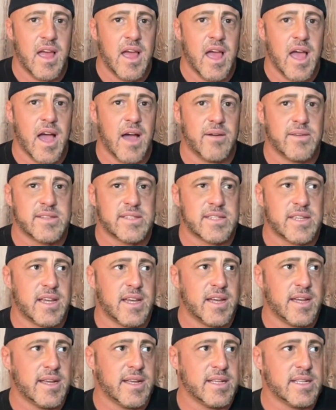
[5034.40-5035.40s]
I would
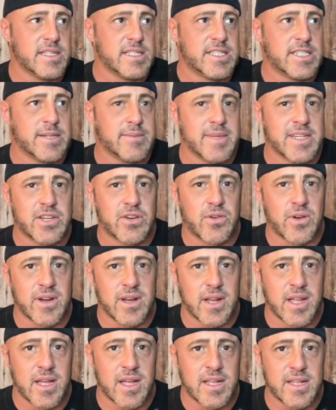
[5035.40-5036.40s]
say Jimmy
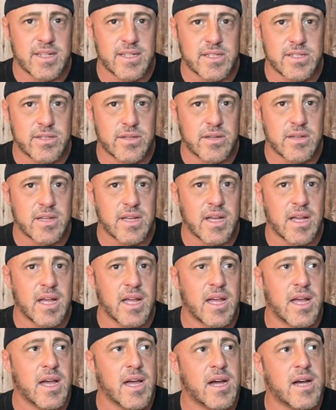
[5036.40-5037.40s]
Cornette took a
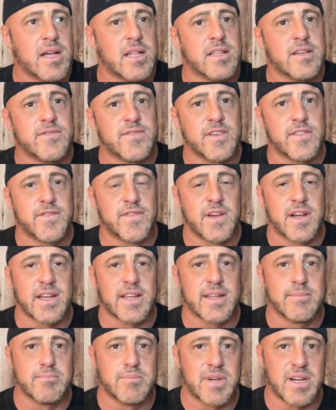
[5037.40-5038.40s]
hell of a
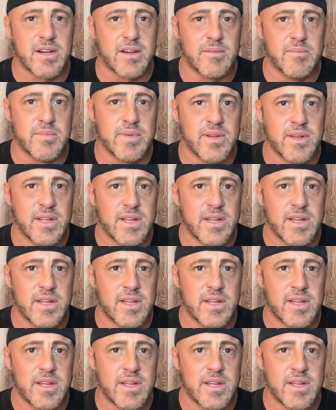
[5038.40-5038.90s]
fucking bump.